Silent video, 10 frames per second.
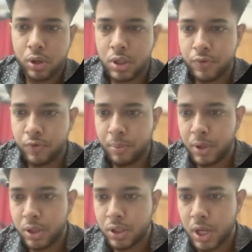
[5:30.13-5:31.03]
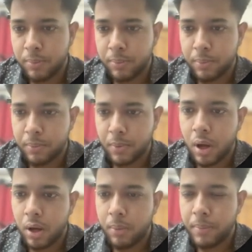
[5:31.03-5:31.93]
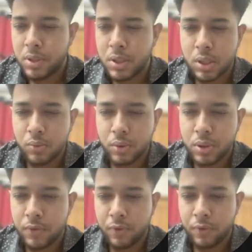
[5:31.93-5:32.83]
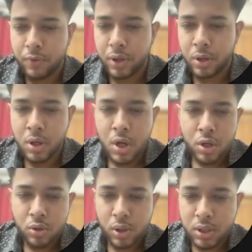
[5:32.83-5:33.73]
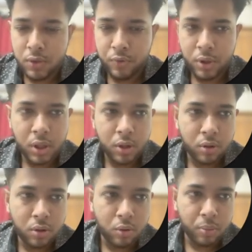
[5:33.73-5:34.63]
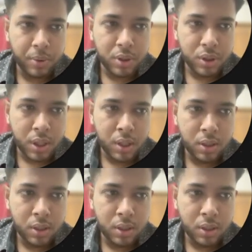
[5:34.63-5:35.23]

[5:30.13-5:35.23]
from the chat message received over here. So let's see if we click on open chat,